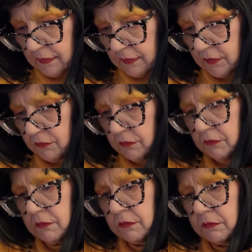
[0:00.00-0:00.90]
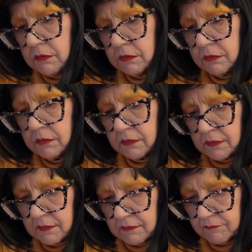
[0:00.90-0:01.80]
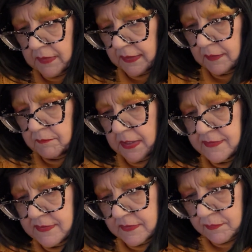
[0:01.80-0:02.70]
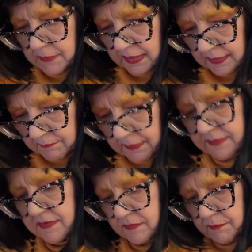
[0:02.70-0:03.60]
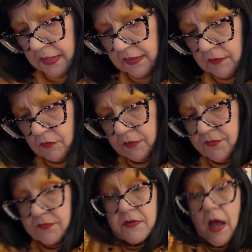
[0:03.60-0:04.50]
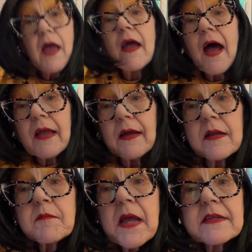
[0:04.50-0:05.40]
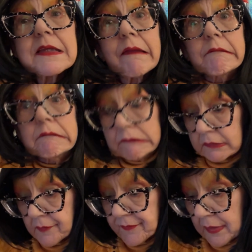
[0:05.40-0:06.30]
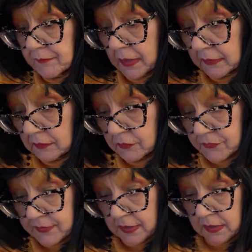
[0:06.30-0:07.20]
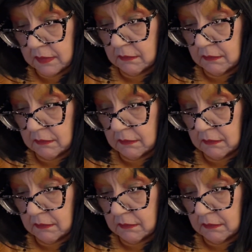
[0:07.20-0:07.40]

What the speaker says: You making messes, making messes, making noises. I got it back together good enough that I'm not going to lose any.